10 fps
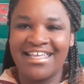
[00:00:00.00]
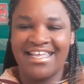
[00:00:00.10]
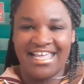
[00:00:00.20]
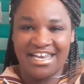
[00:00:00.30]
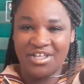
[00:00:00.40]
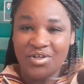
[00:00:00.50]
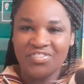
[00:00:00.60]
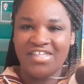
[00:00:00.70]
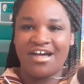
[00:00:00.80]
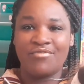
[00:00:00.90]
and then you
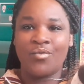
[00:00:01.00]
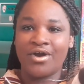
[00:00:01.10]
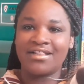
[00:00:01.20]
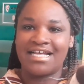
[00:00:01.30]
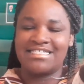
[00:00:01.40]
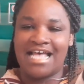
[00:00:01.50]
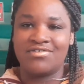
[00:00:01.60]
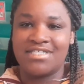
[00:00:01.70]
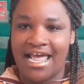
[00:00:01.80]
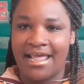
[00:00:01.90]
think of a word that sounds
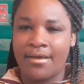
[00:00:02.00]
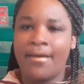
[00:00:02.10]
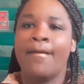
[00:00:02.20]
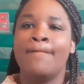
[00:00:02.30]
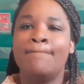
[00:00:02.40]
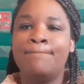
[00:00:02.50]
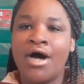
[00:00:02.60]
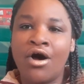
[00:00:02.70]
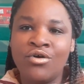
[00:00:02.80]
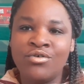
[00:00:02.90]
like
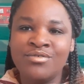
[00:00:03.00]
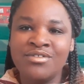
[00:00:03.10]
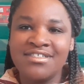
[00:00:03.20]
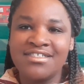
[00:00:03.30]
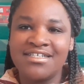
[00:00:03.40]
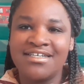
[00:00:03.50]
bones